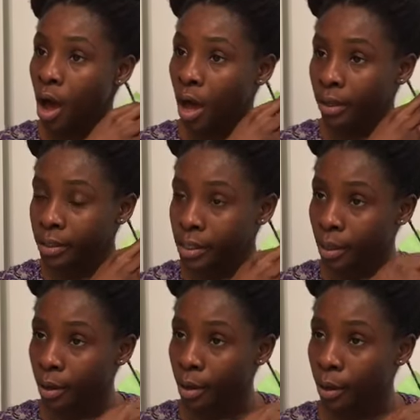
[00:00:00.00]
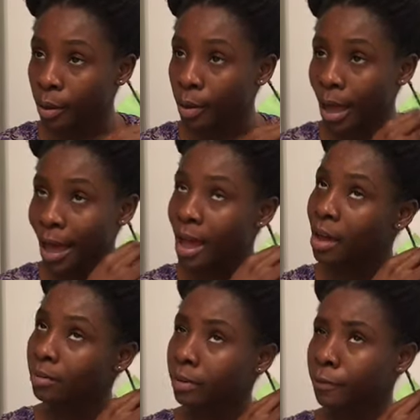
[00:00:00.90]
Also, I
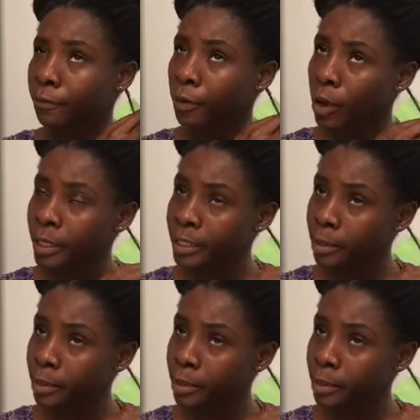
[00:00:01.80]
have 4